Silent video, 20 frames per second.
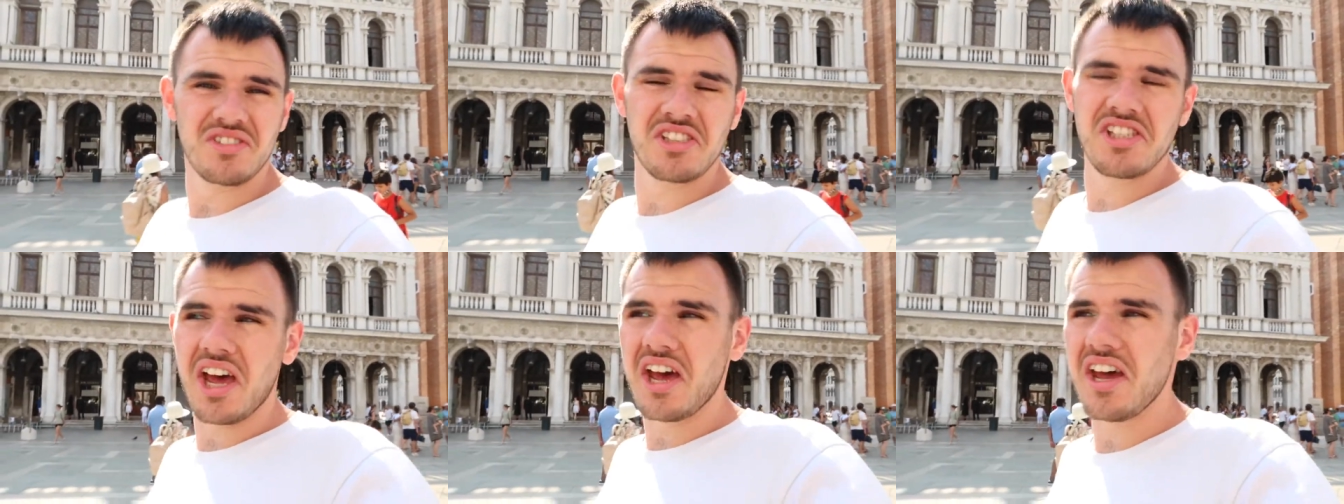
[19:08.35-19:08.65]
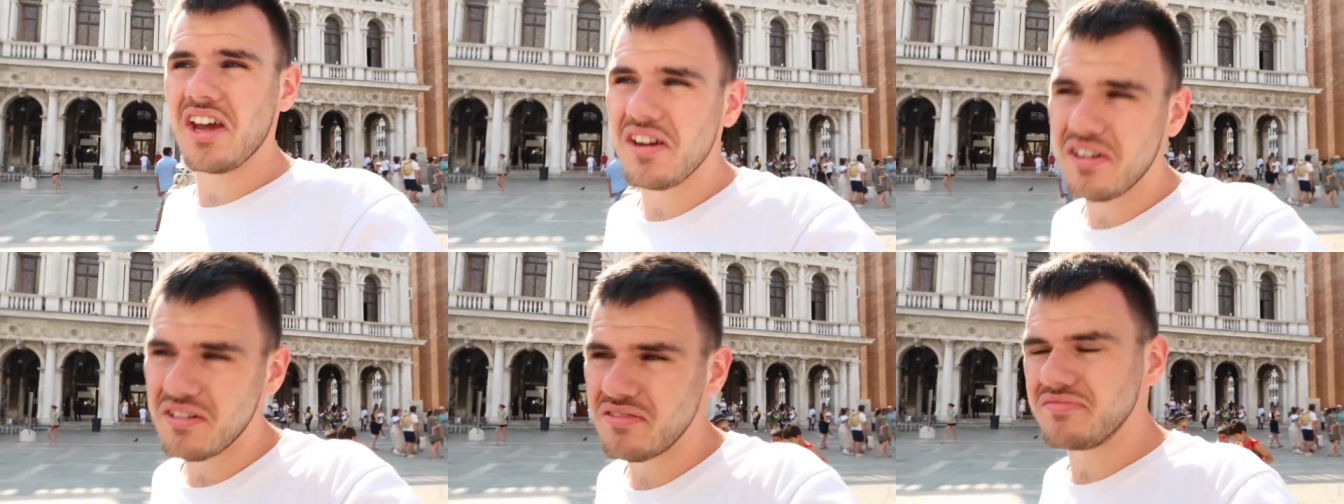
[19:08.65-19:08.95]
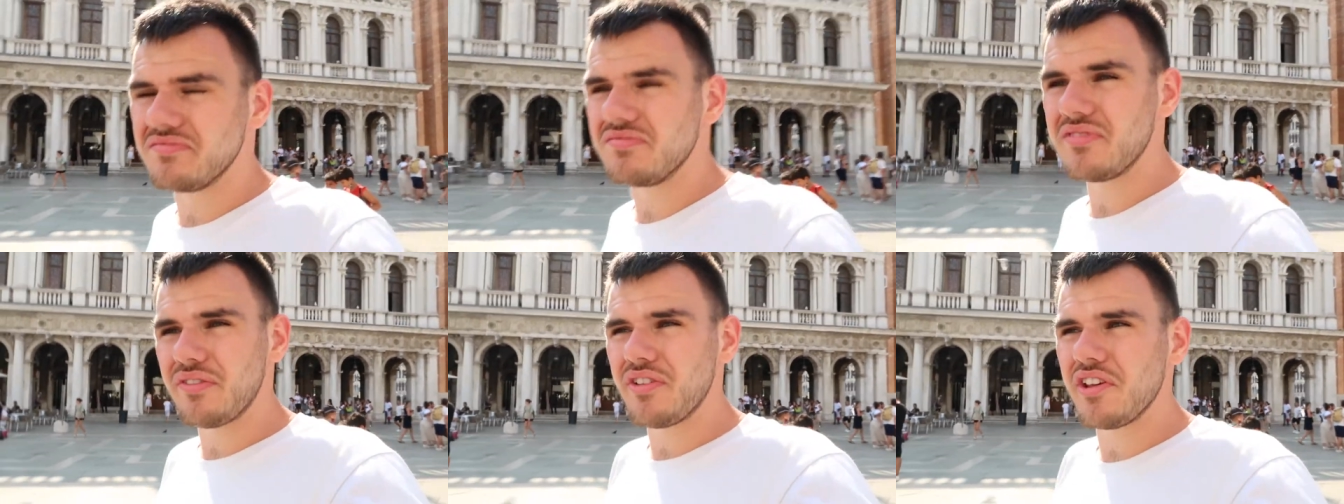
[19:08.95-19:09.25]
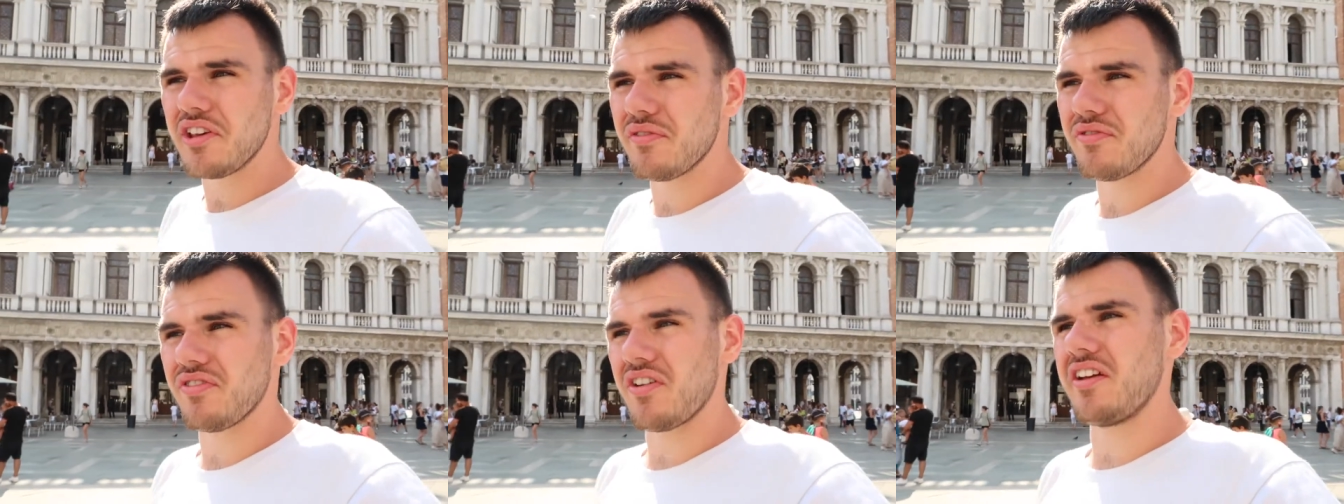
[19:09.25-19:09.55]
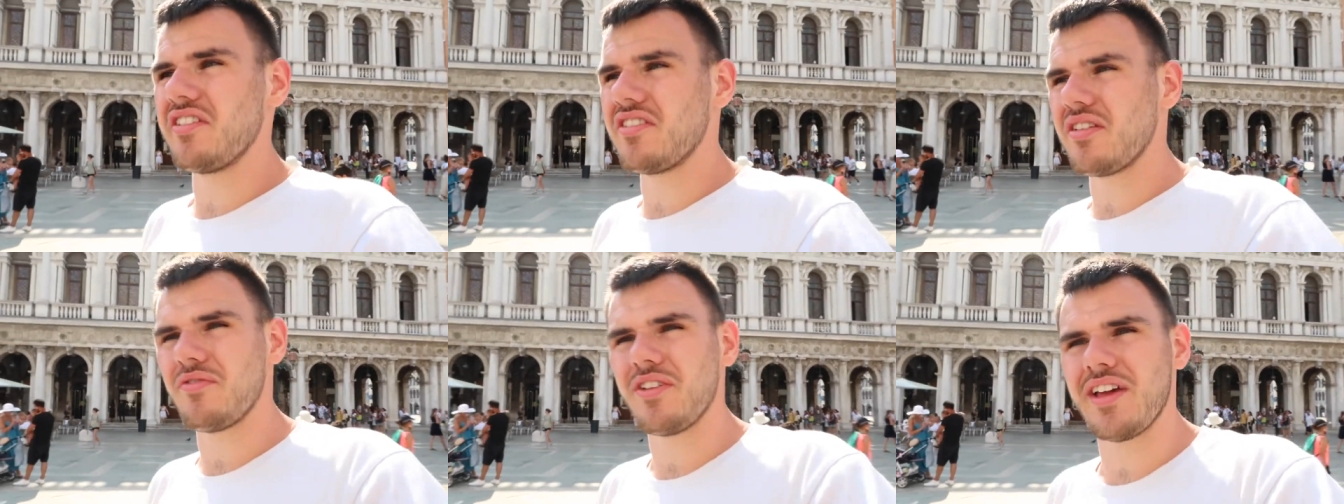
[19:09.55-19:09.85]
So, if you can
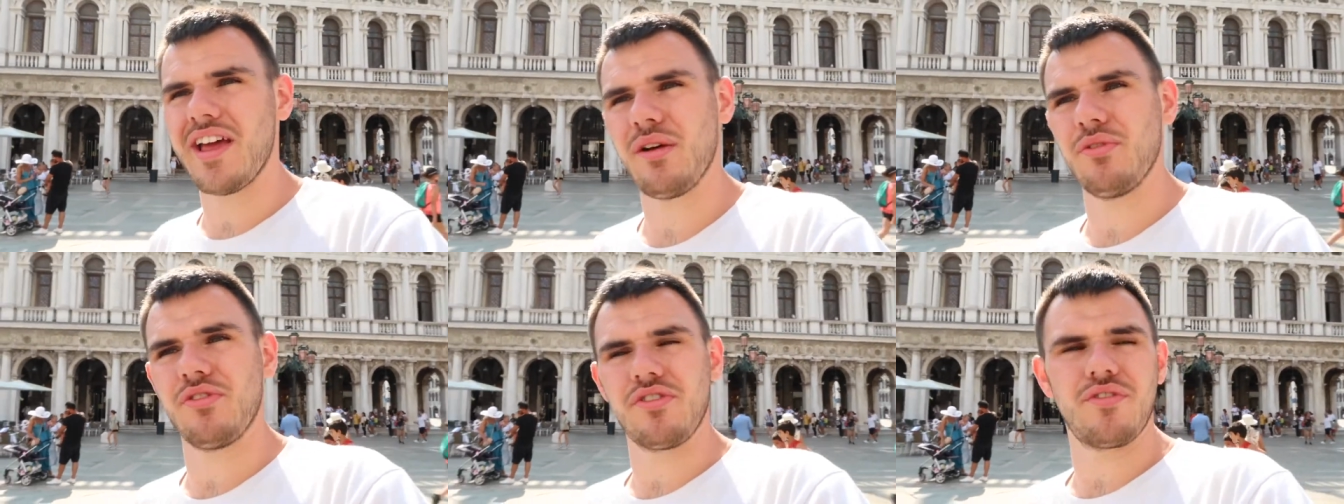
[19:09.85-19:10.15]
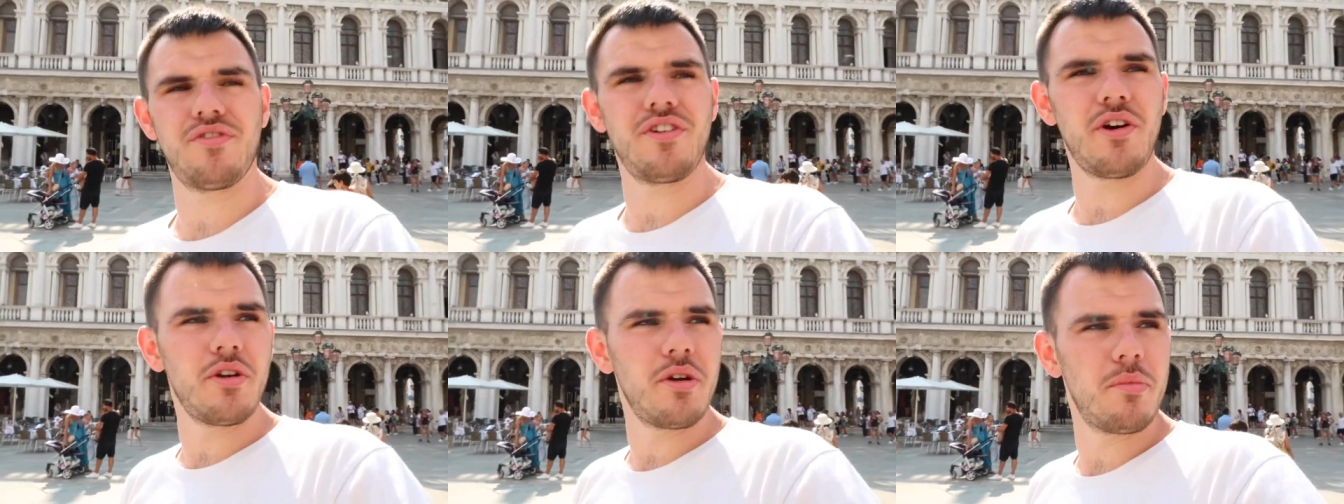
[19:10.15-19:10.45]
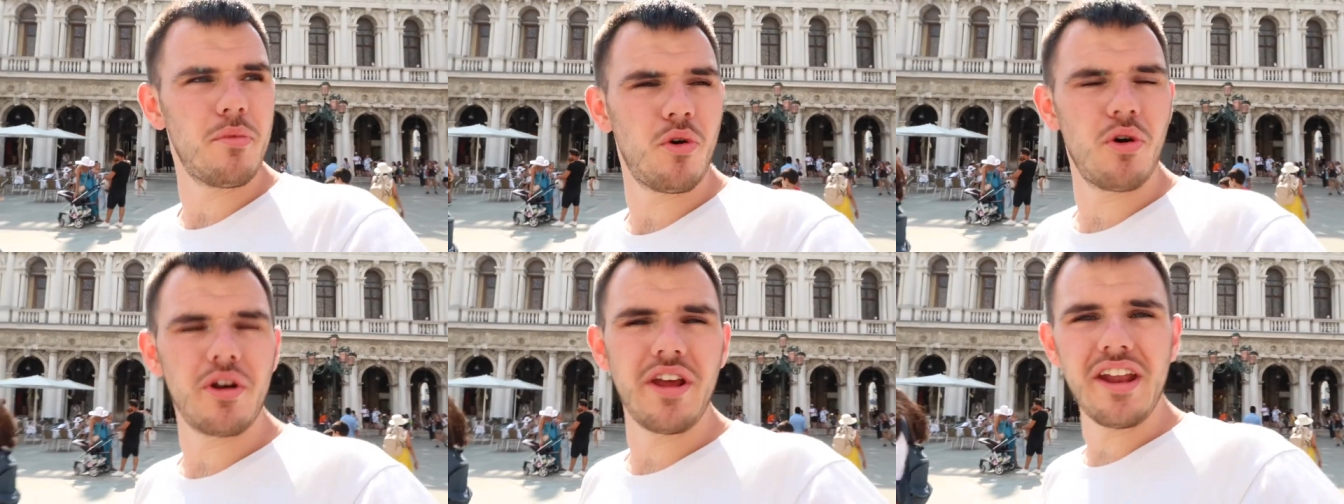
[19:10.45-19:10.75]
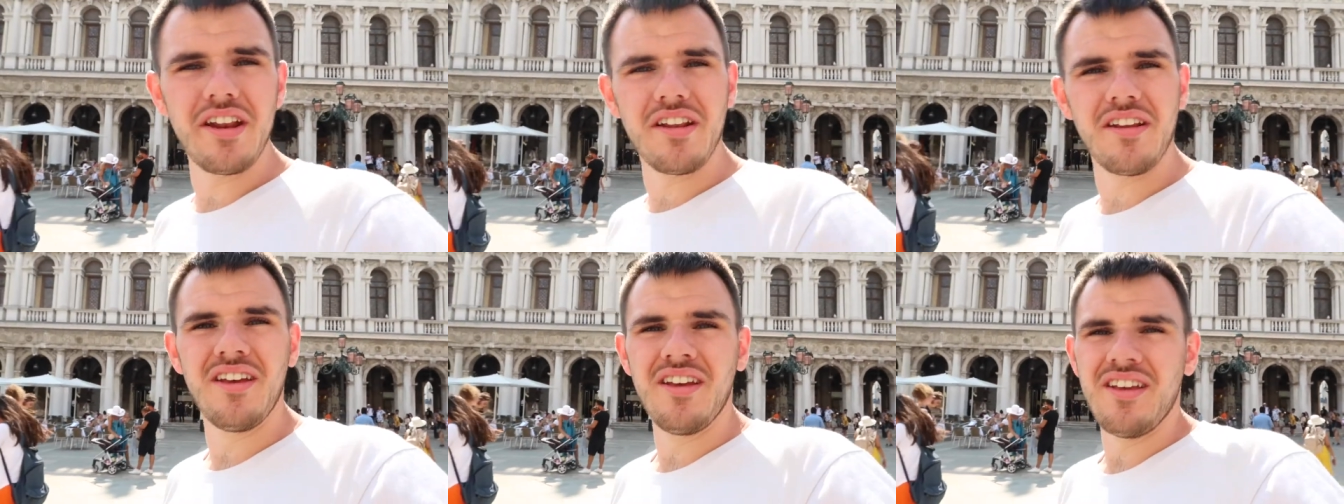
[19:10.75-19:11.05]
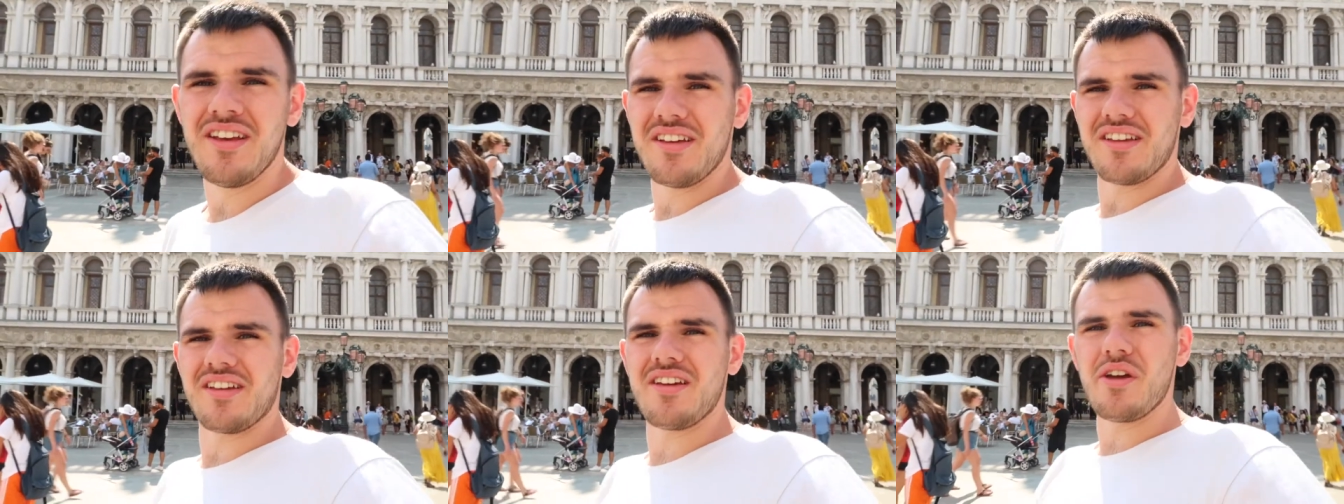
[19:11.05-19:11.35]
find something else to fill your morning,
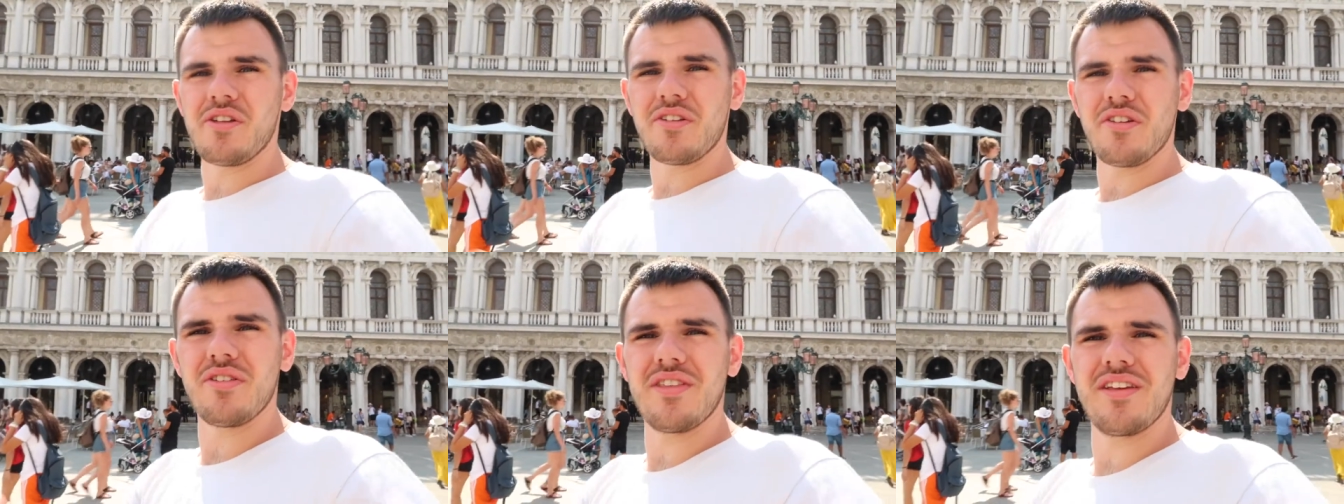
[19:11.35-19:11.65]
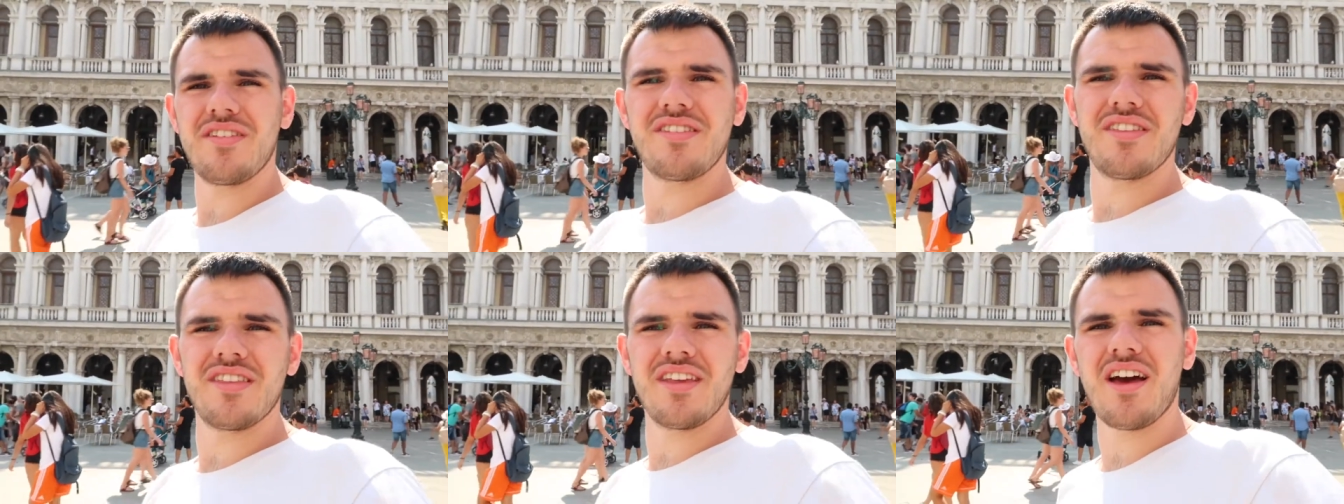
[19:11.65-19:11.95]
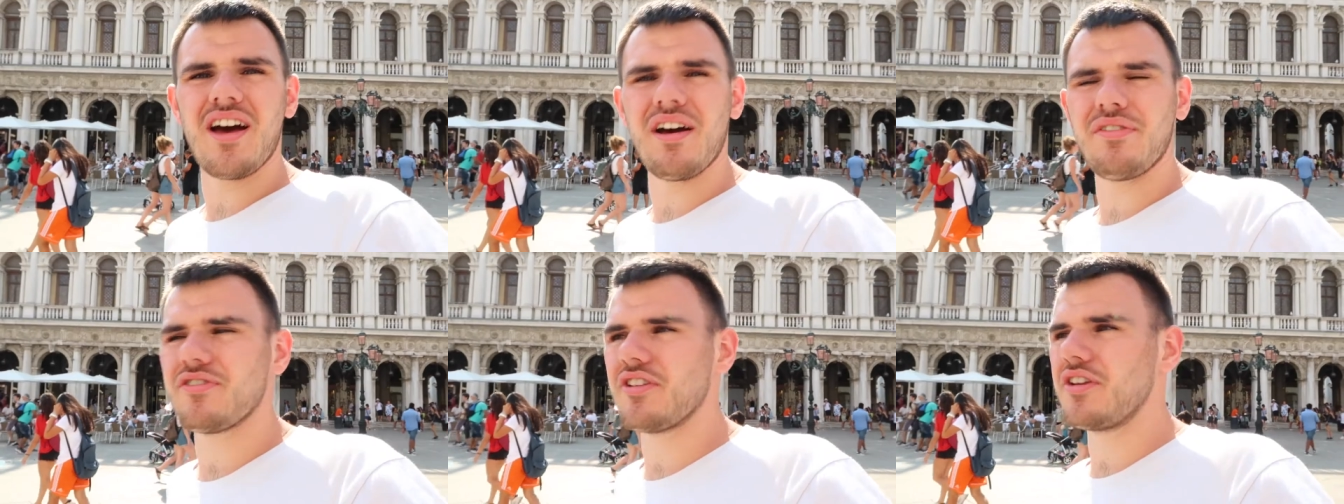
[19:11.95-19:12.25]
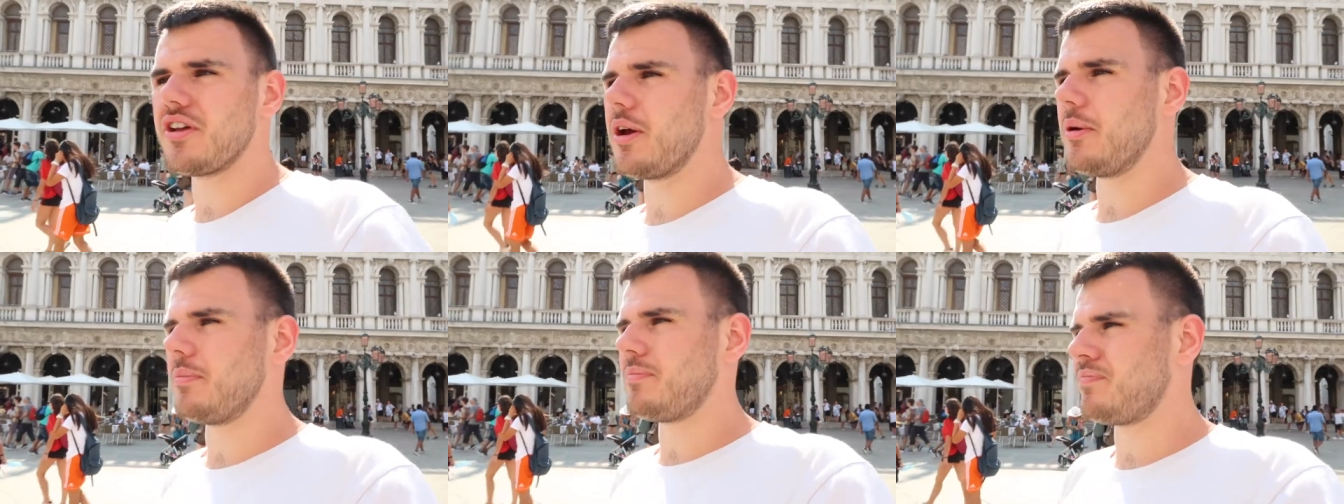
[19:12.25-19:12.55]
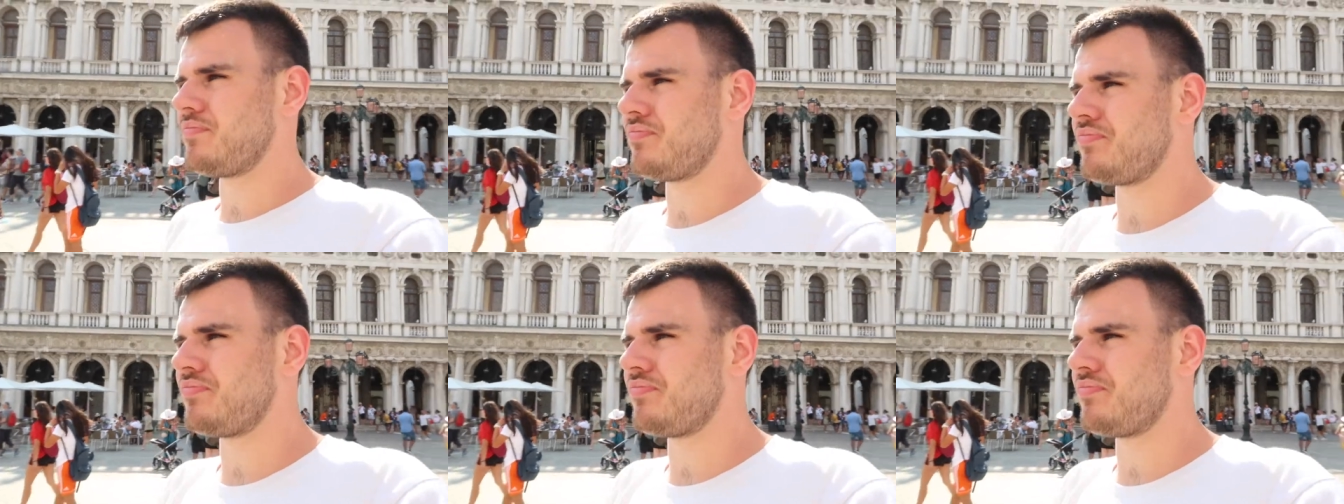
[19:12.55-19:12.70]
go and do this in the afternoon.